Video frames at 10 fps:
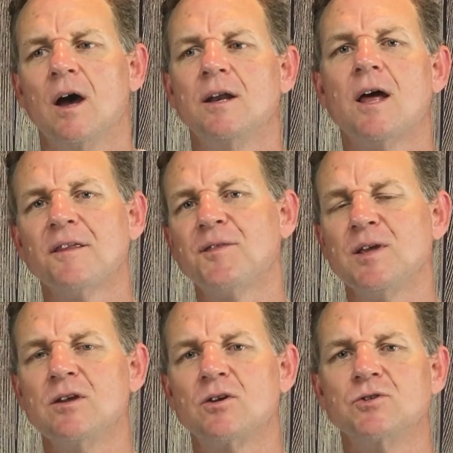Another
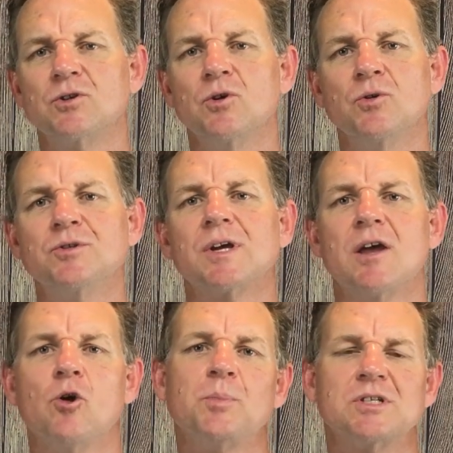thing you can do to
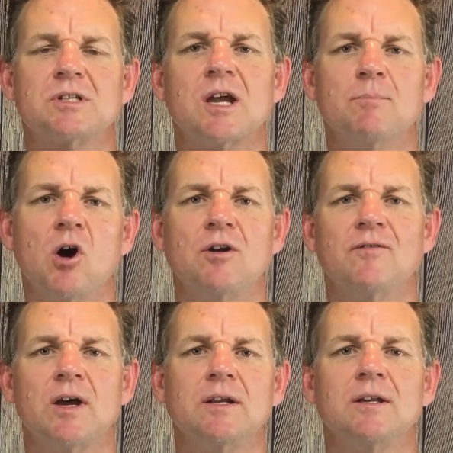help you stay
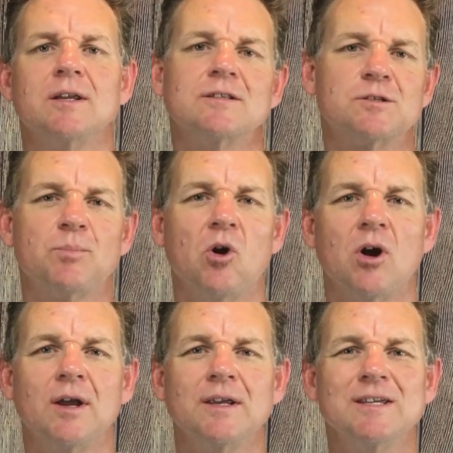motivated and
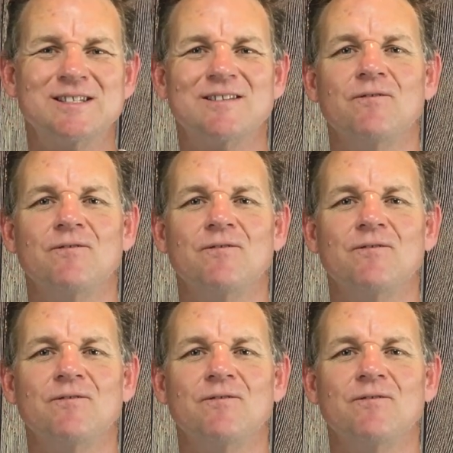inspired is to